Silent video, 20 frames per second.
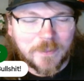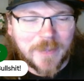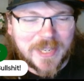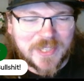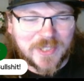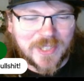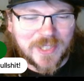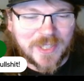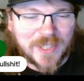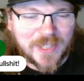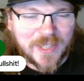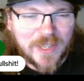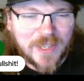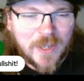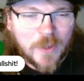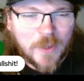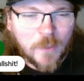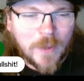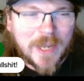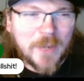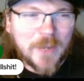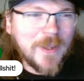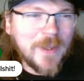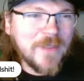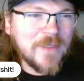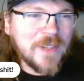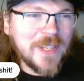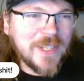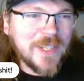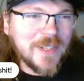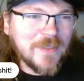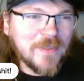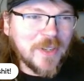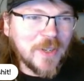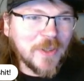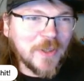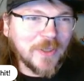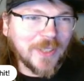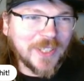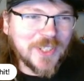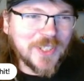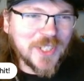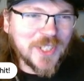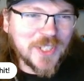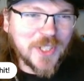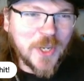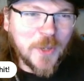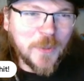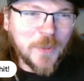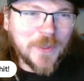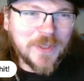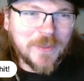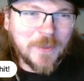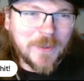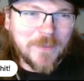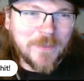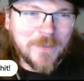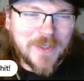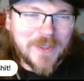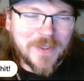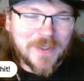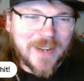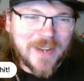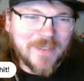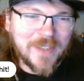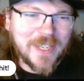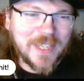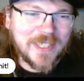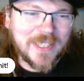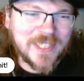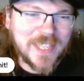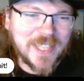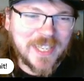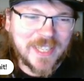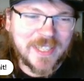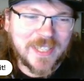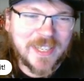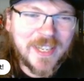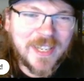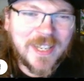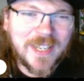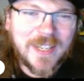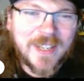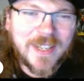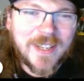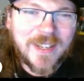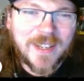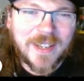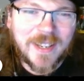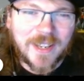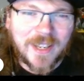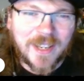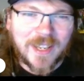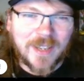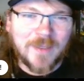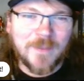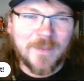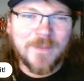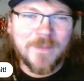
basically like, why do we even need to vote? Let's just go with what Mother Abigail said. Um,